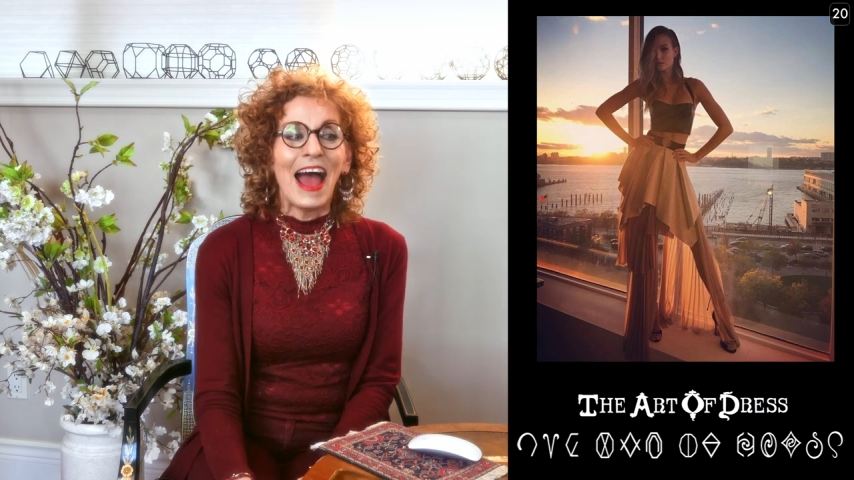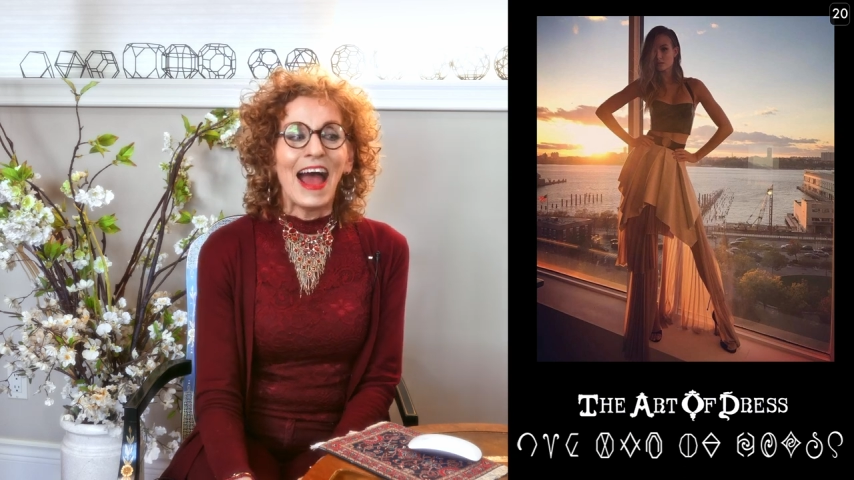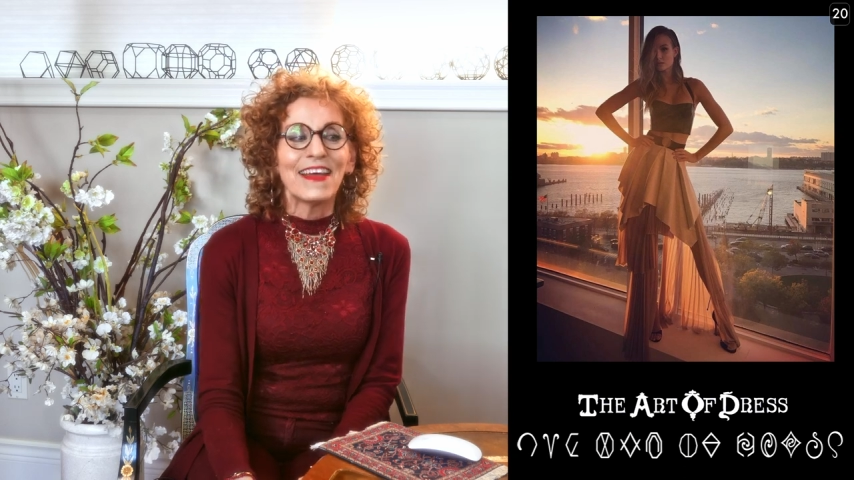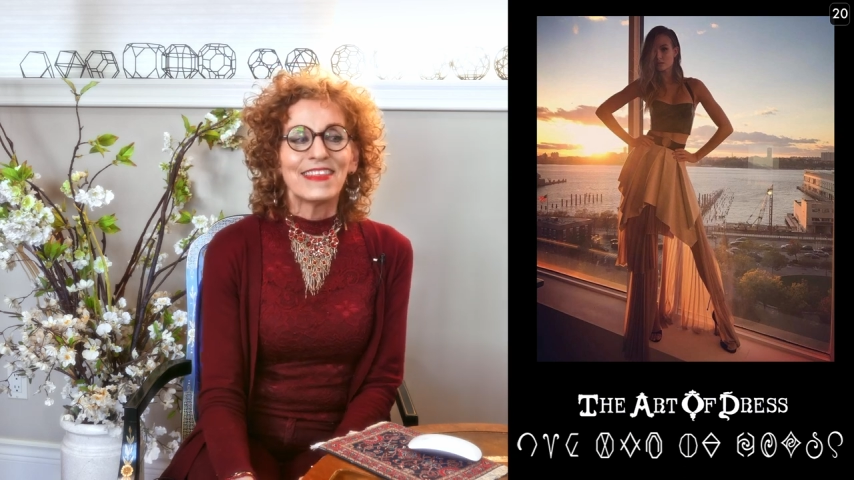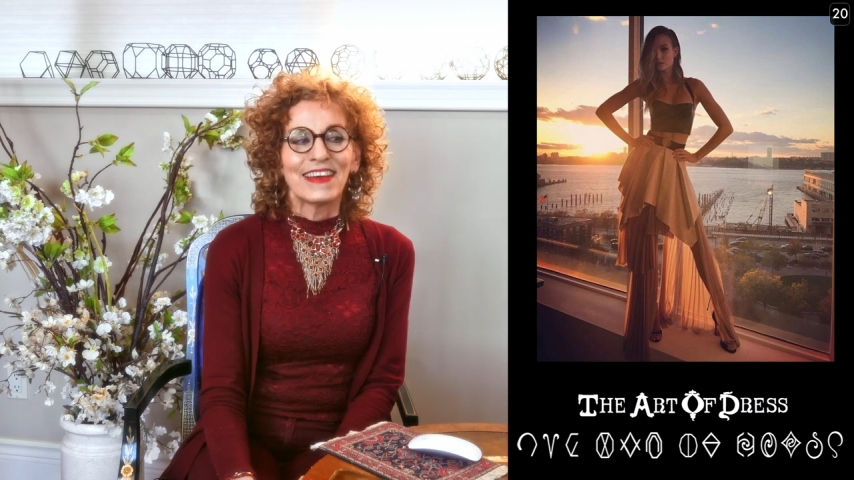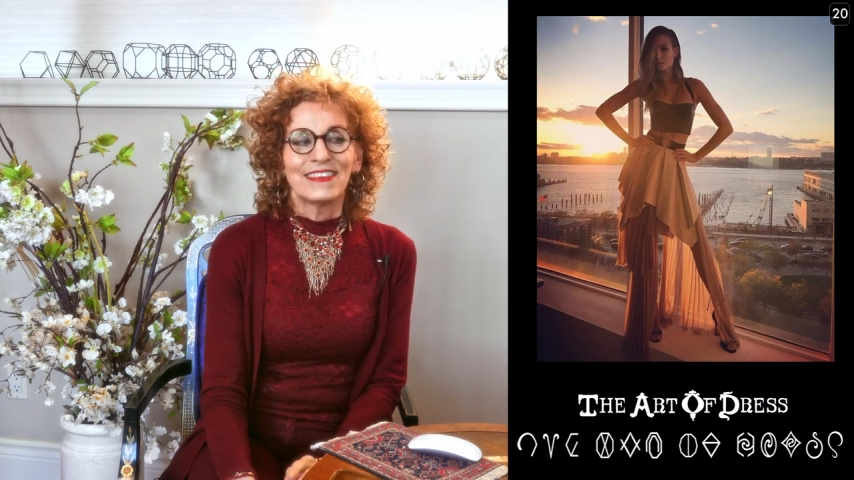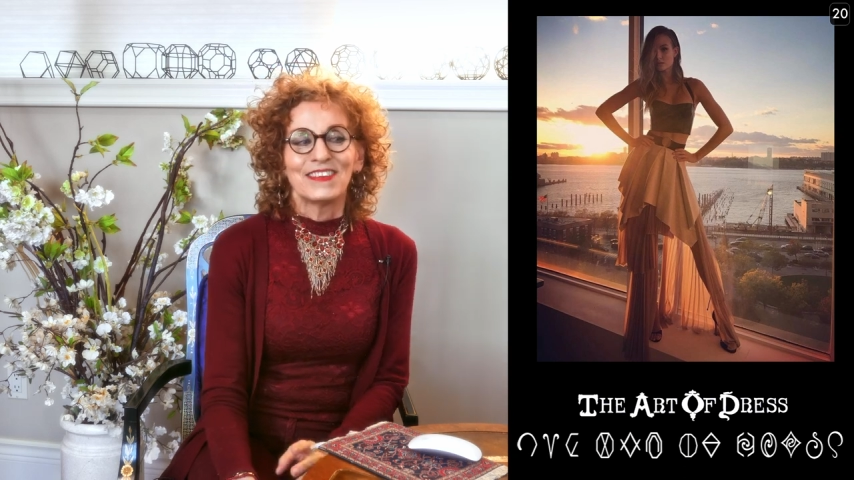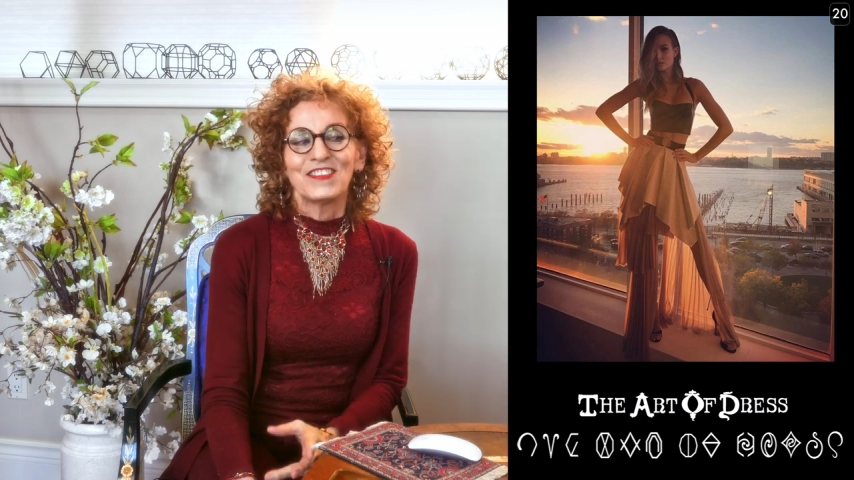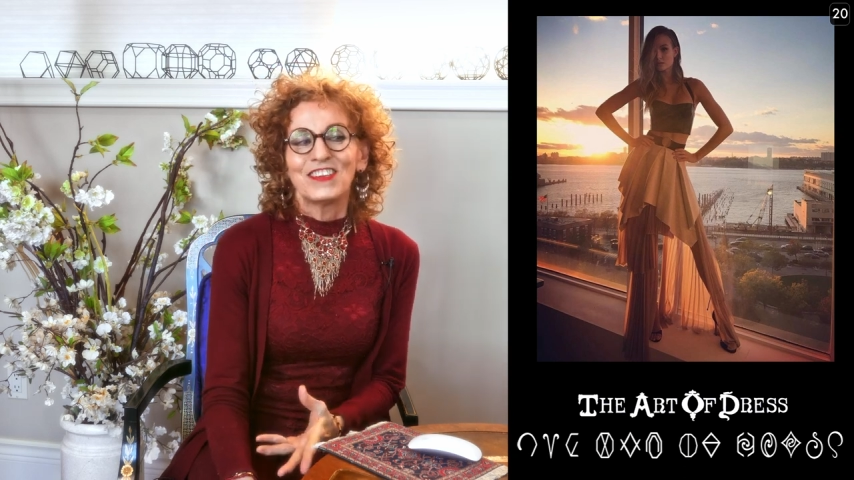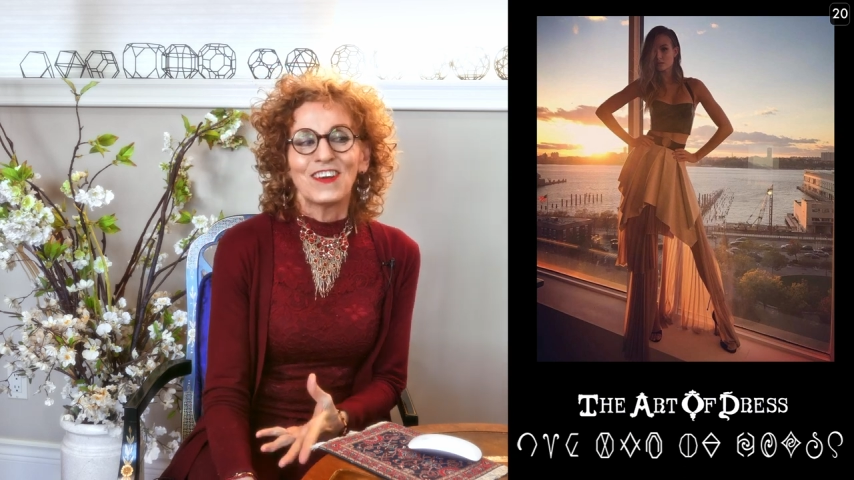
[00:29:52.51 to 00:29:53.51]
And then
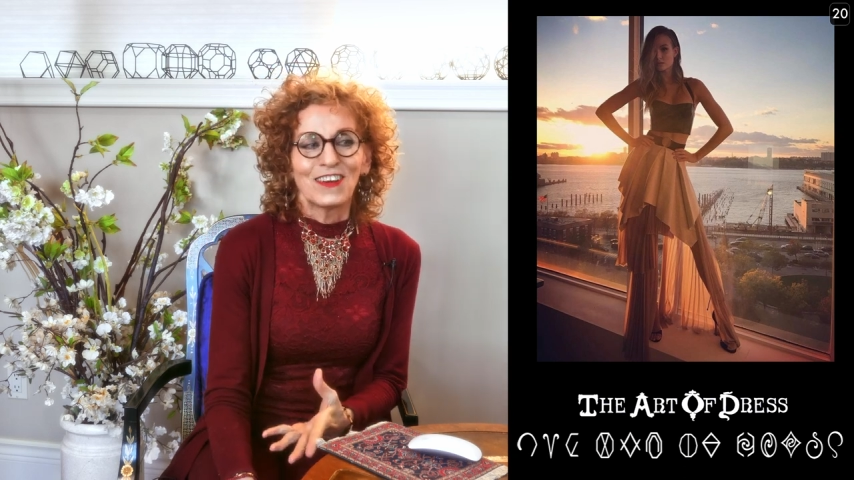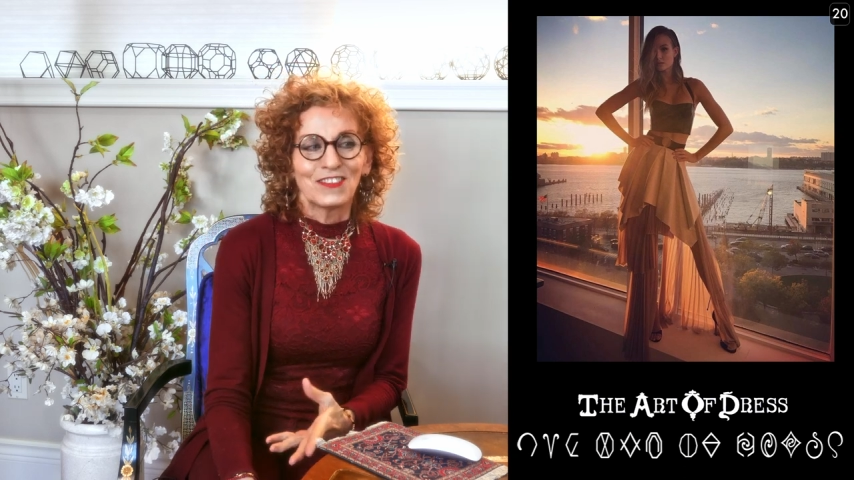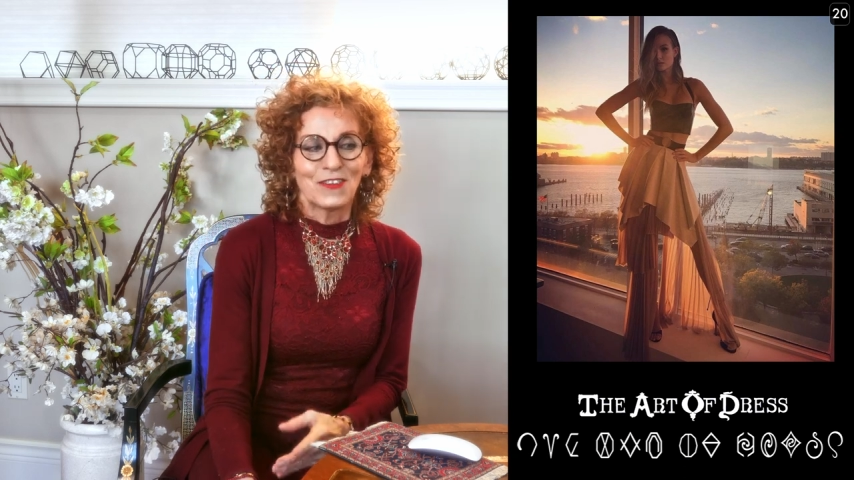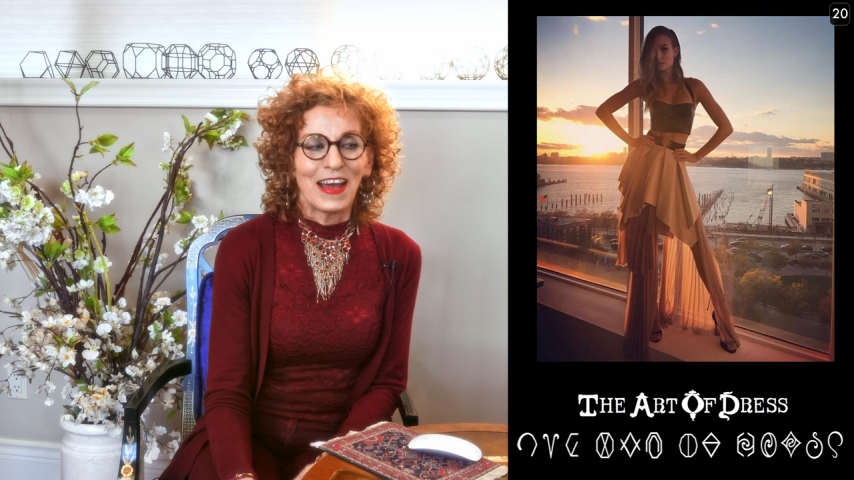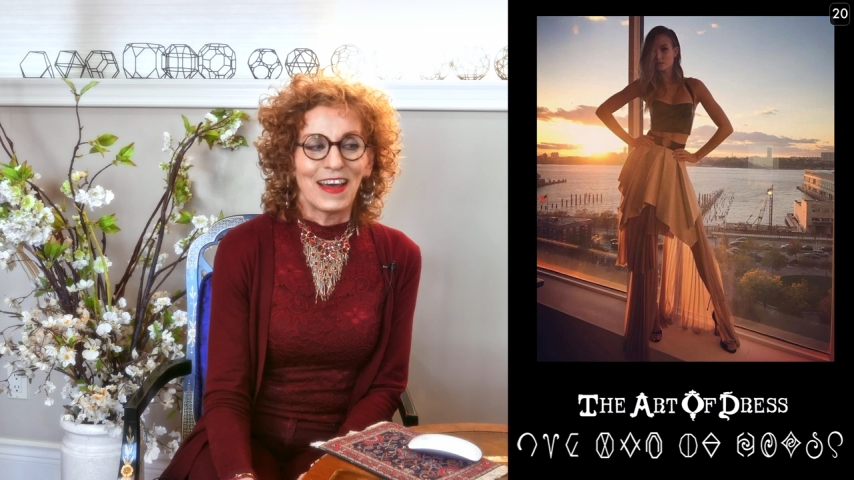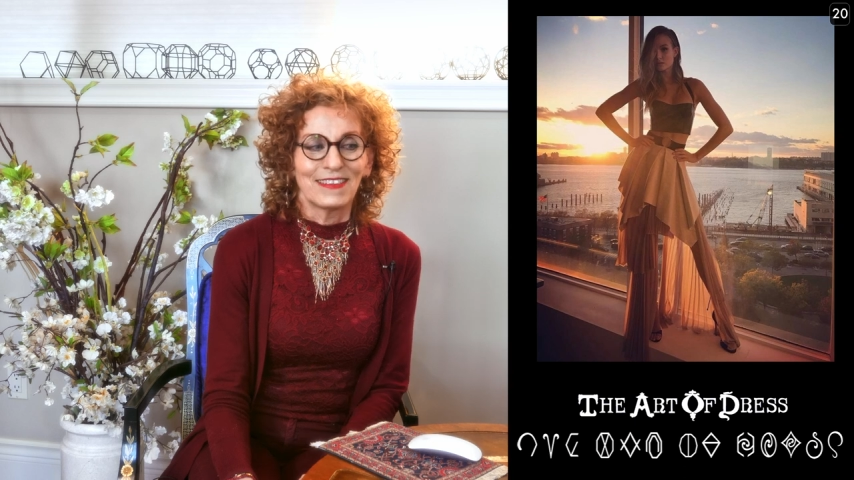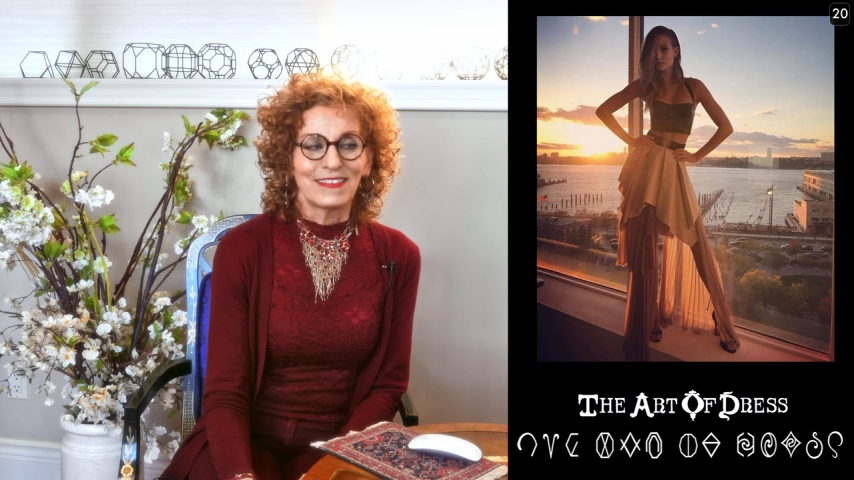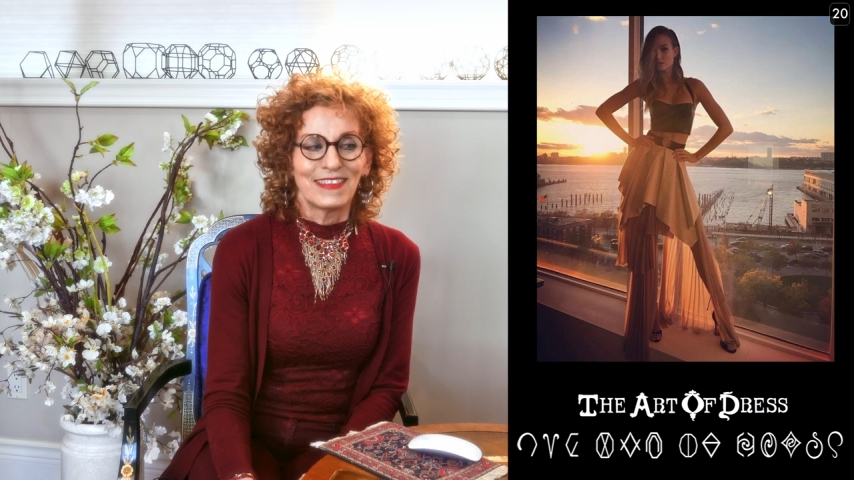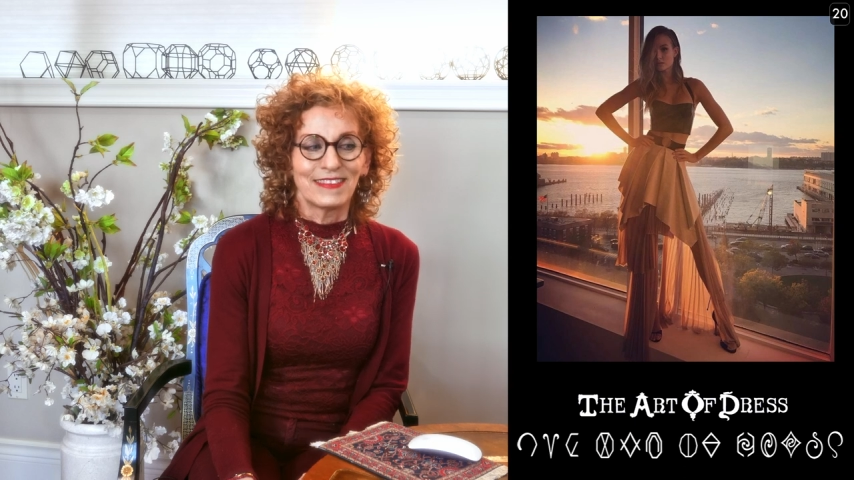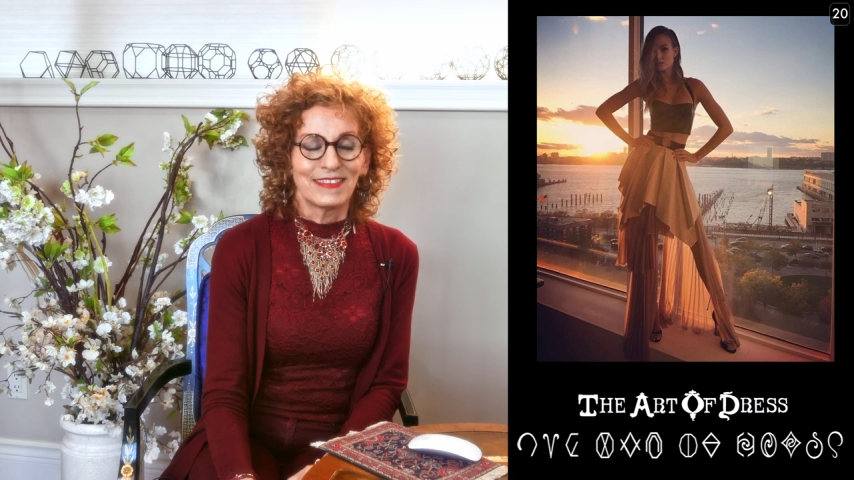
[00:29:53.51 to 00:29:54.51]
she also
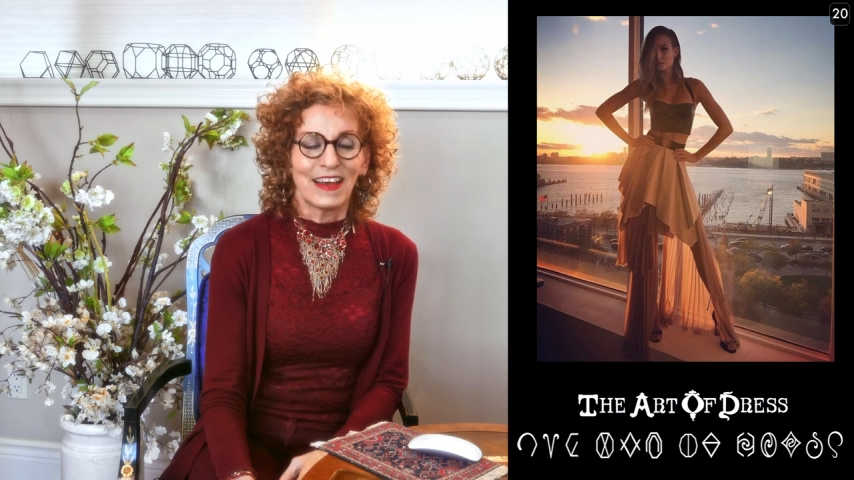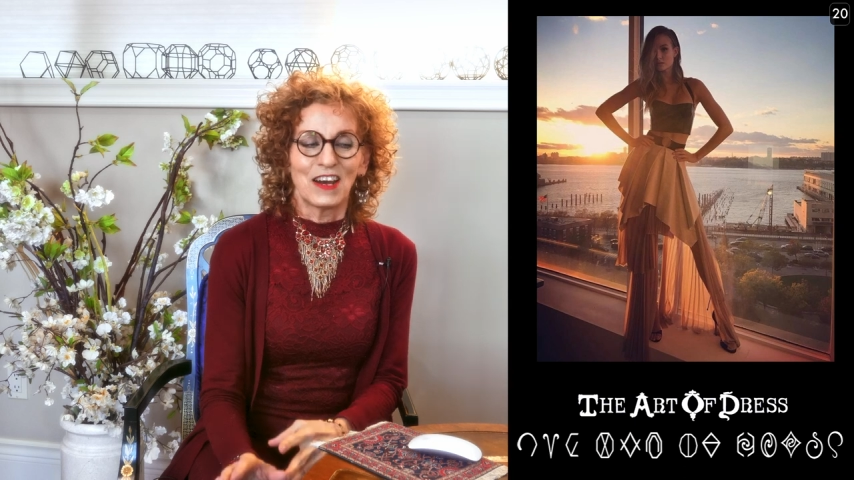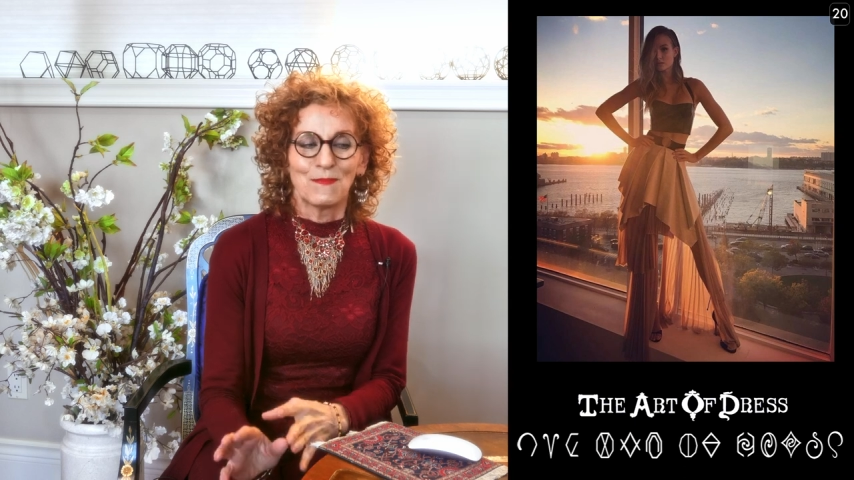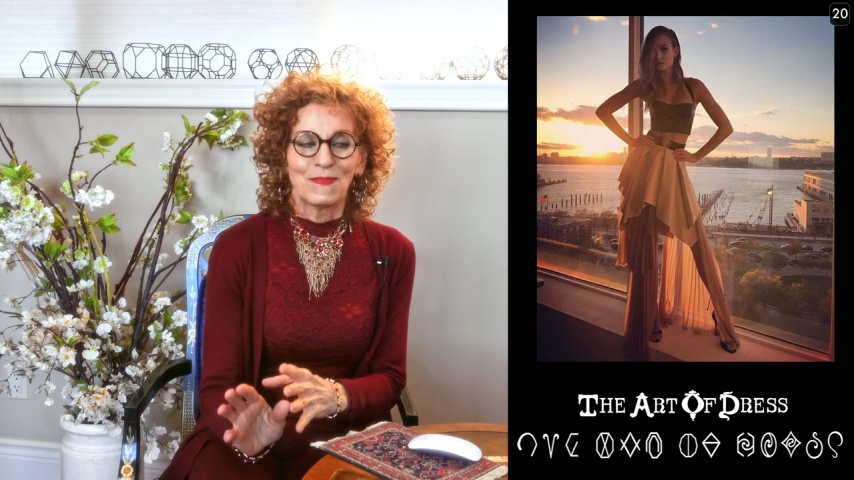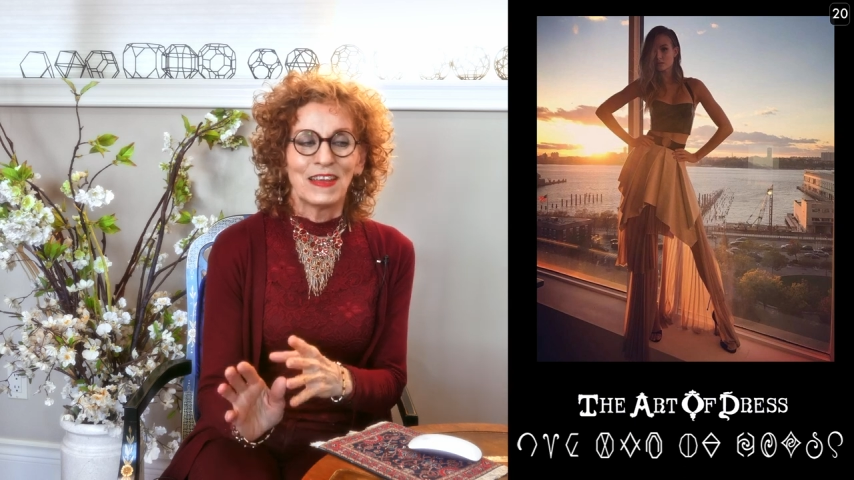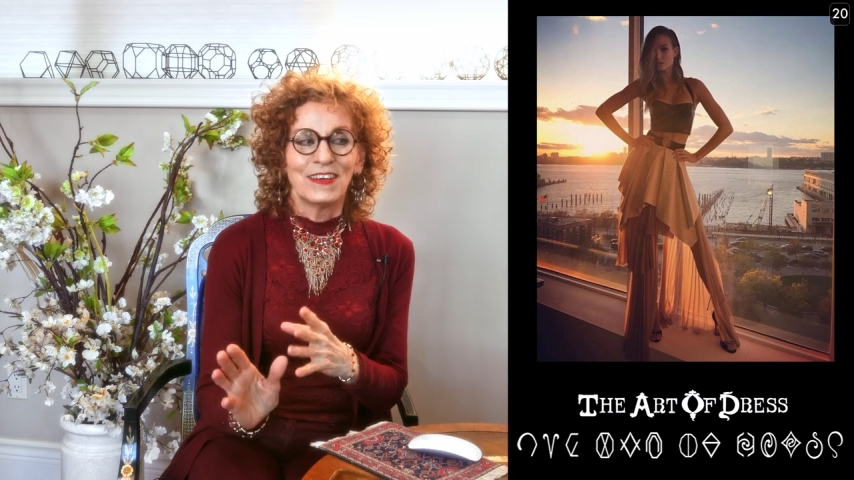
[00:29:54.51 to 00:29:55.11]
has this, um,